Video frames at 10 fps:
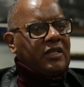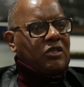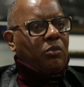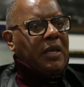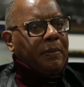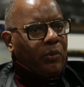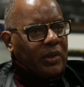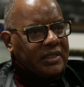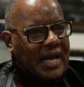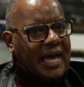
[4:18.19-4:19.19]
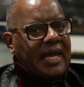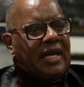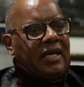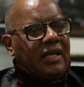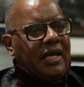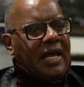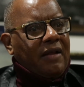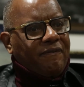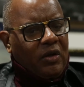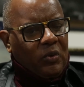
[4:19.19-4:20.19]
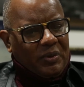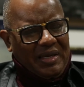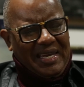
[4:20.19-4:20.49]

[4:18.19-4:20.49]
So people were dying, and I felt